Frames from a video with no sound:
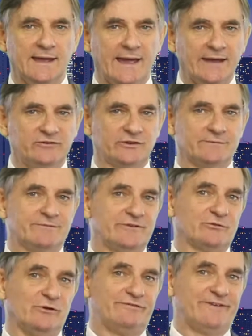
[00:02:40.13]
Actually,
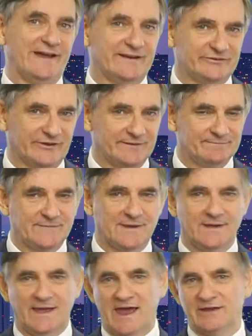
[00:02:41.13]
this is all fantasy
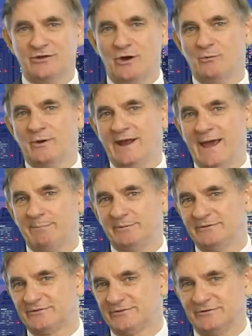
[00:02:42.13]
and not what
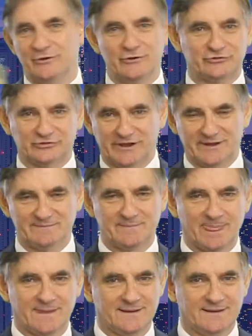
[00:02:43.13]
happens usually.
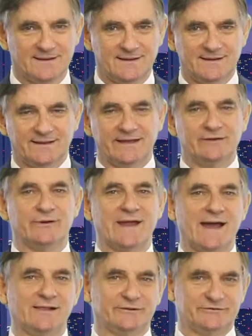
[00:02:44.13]
In
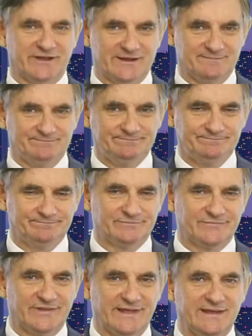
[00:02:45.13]
reality,
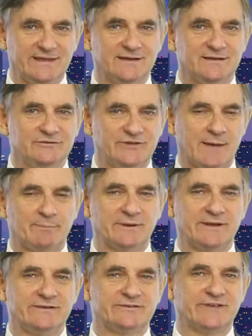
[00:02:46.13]
the
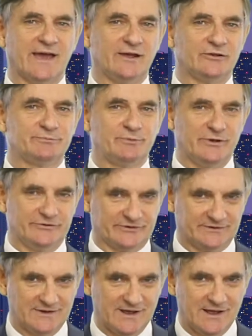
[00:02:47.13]
Japanese
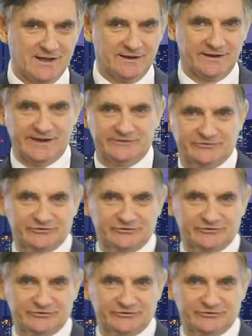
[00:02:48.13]
salesperson gets